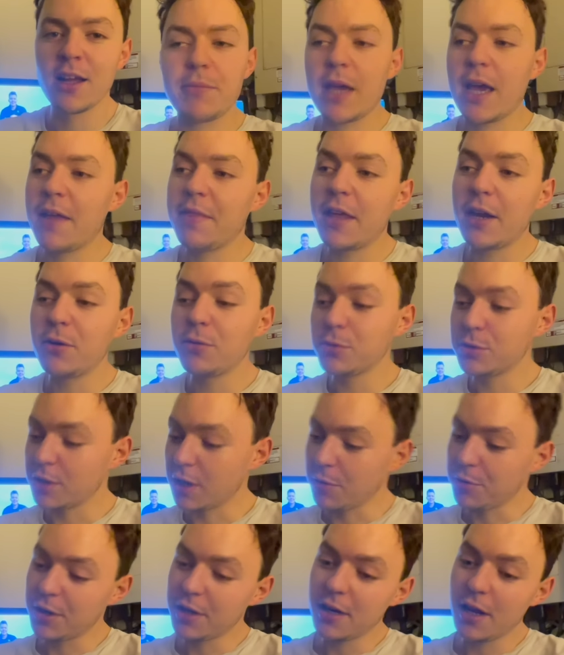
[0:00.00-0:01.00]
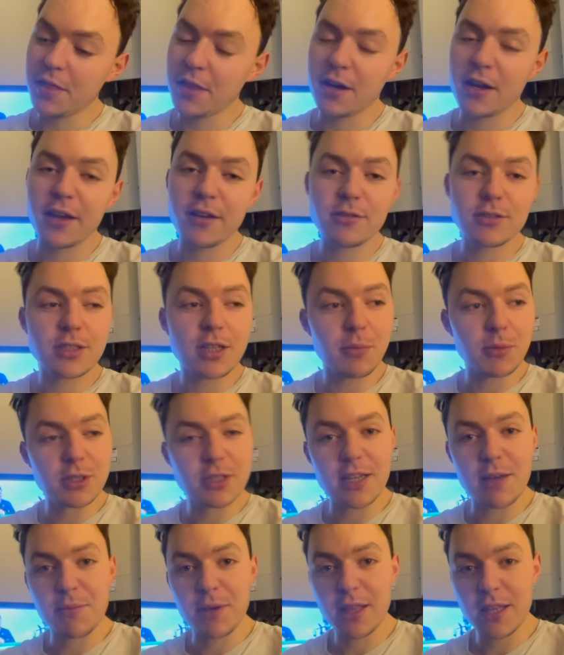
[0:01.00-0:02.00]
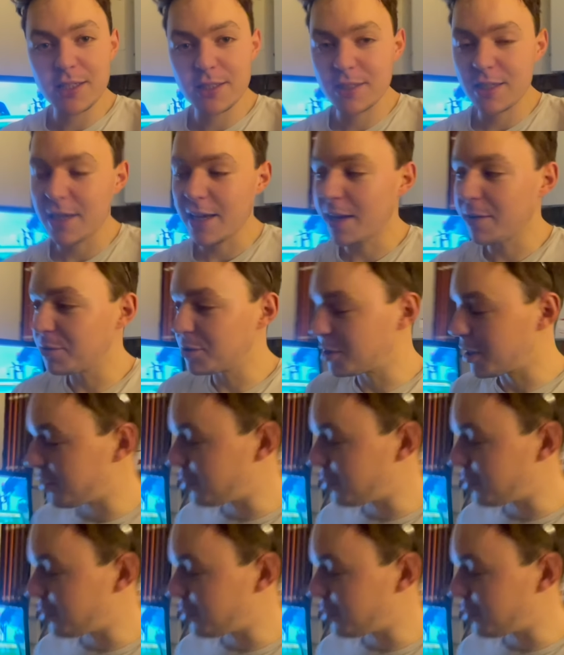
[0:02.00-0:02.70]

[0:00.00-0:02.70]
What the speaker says: And then also, on another note, someone sent me this today, which I